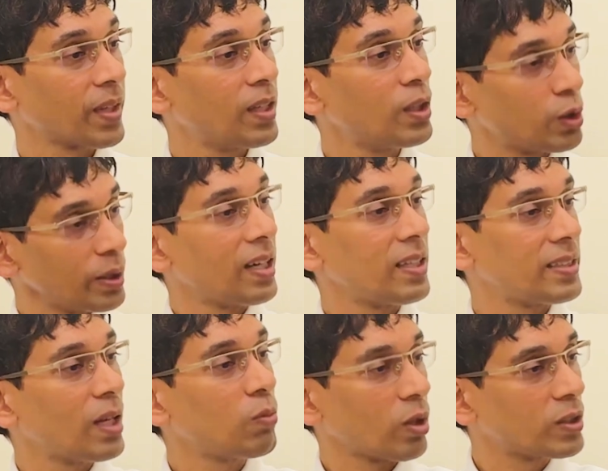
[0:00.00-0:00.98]
So you
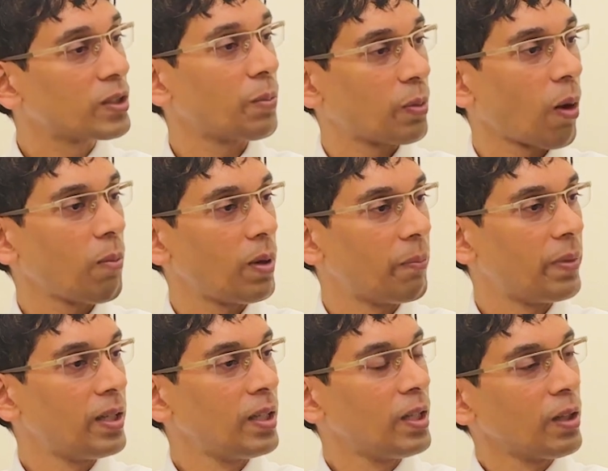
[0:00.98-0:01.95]
understand what's the problem?
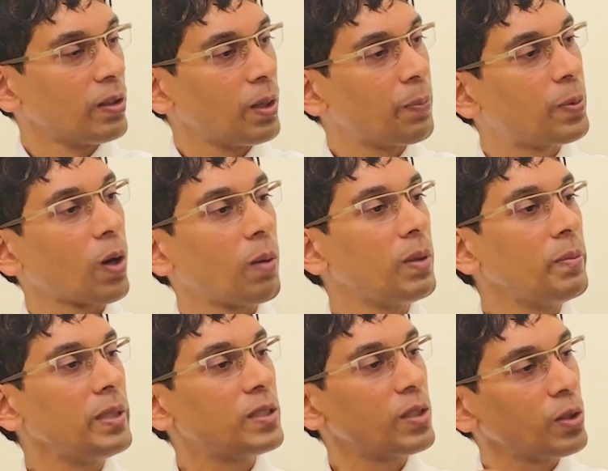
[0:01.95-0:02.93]
The problem
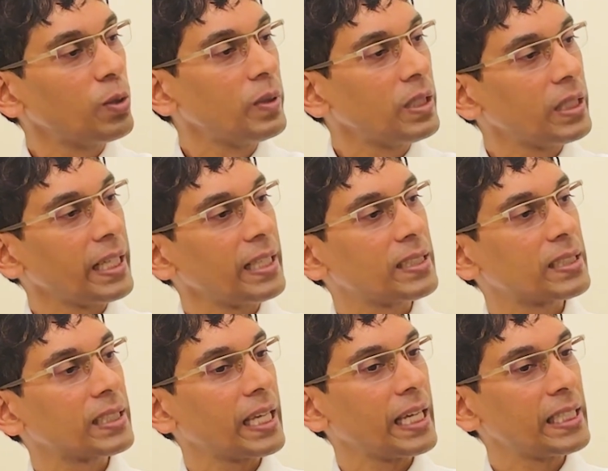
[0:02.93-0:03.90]
is the human
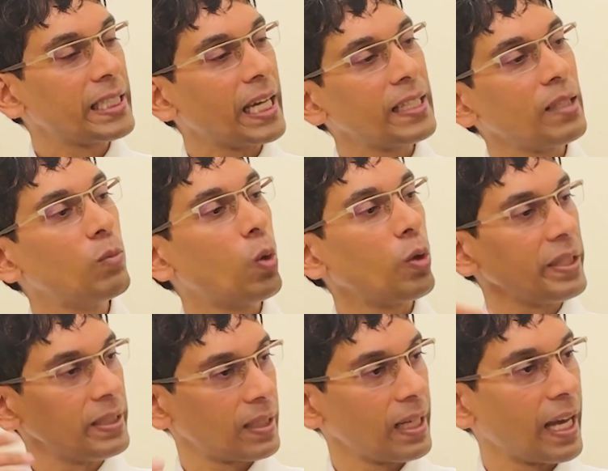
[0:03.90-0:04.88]
race is getting more
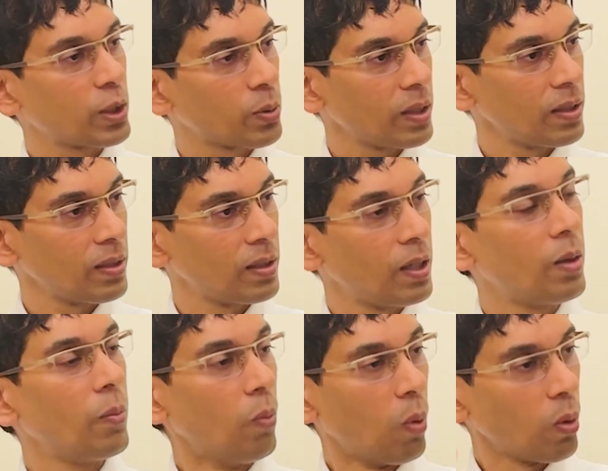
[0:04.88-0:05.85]
intellectual,
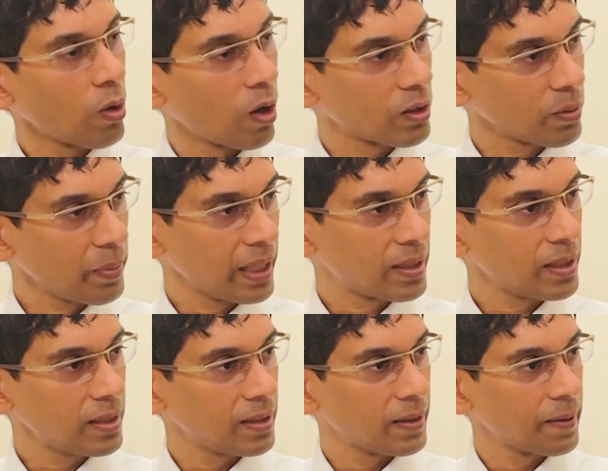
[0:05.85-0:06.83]
more
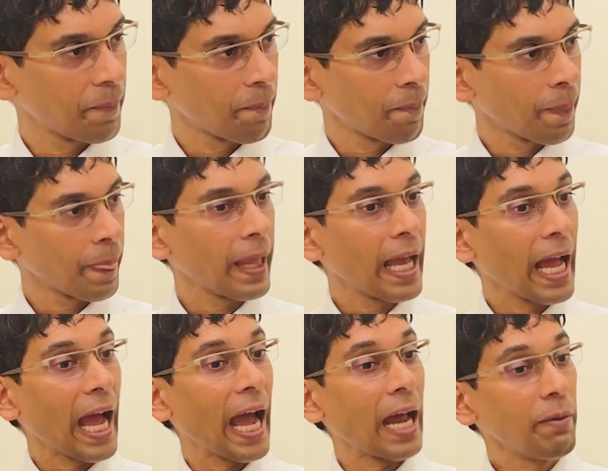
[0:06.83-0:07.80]
automated,
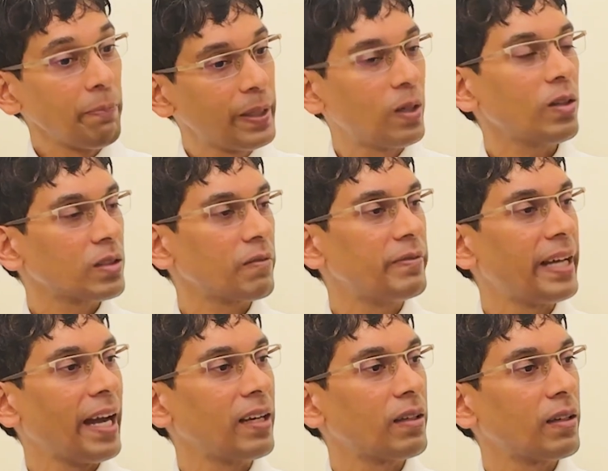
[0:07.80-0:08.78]
and because of
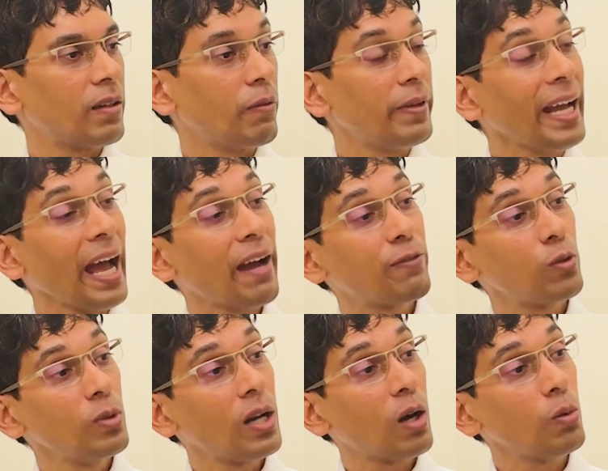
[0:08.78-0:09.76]
that, we have to
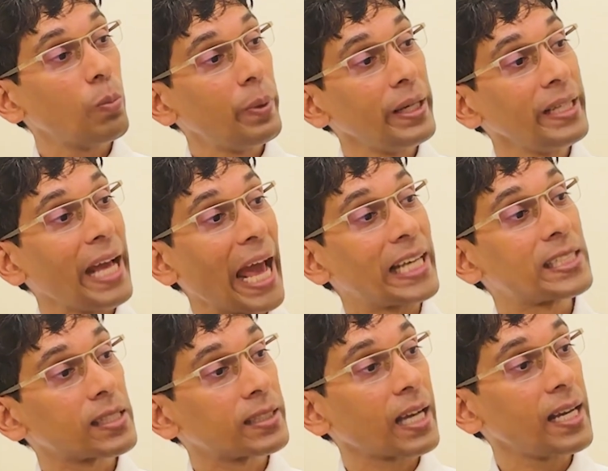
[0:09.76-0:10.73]
now bring
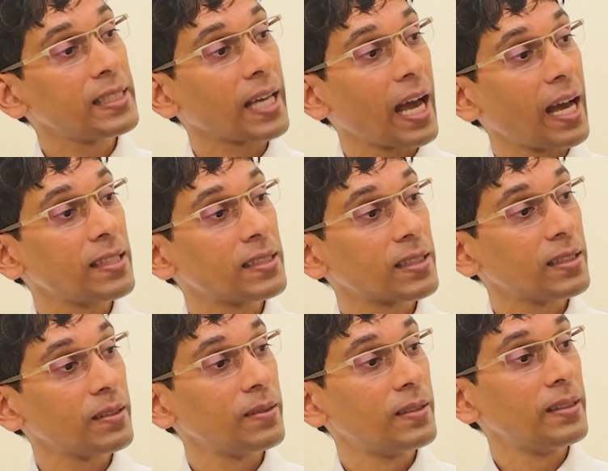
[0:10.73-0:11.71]
exercise as
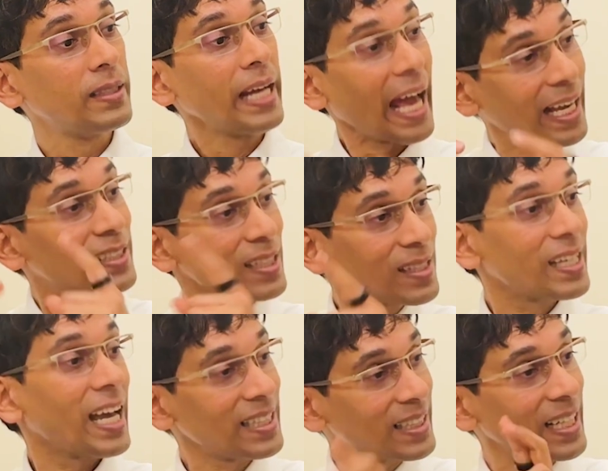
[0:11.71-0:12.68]
a
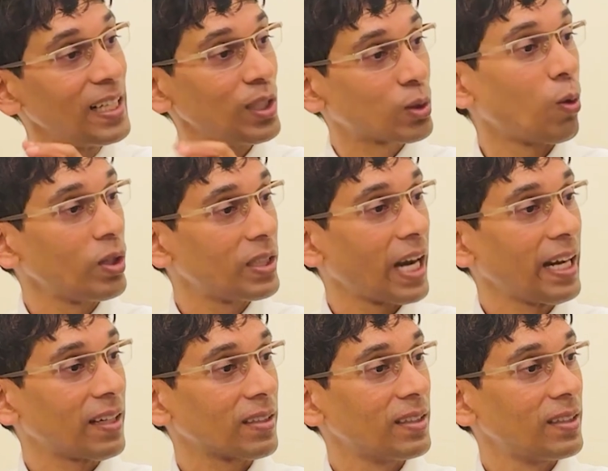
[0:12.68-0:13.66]
exercise in its own
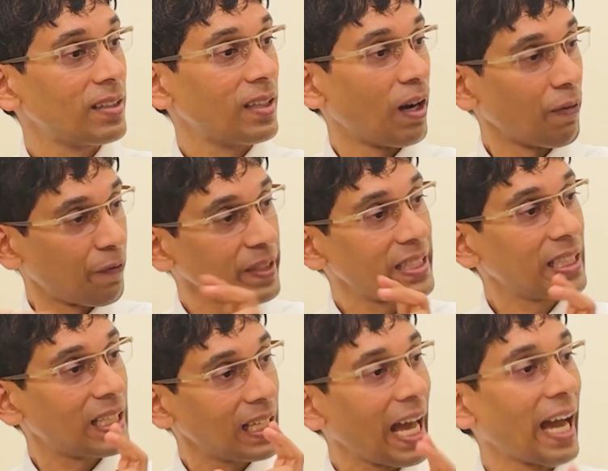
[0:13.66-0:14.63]
right. A
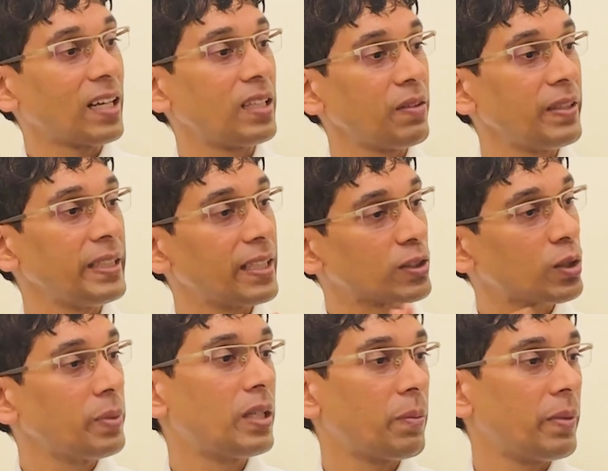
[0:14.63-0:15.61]
physical activity has to
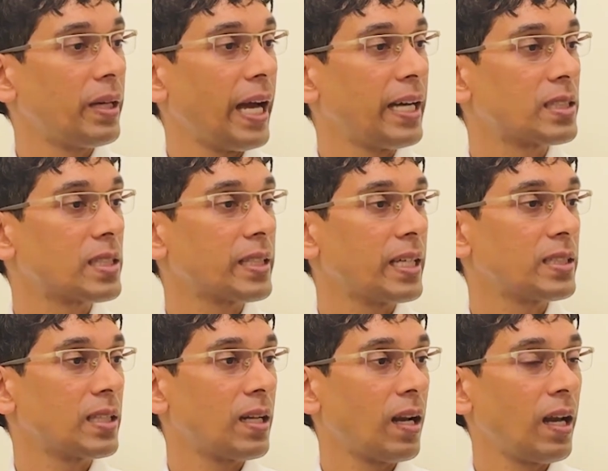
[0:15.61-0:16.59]
become an exercise
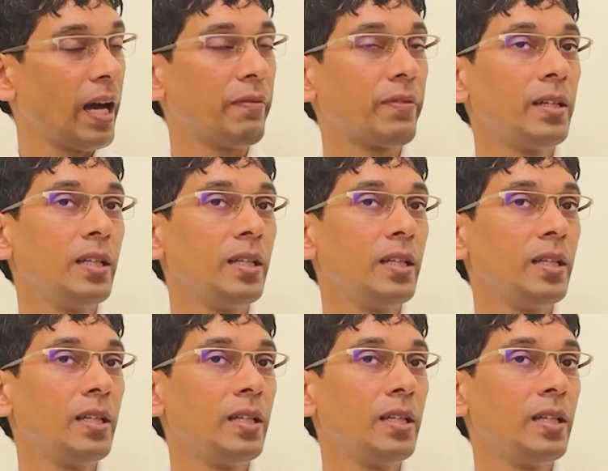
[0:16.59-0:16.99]
in our life.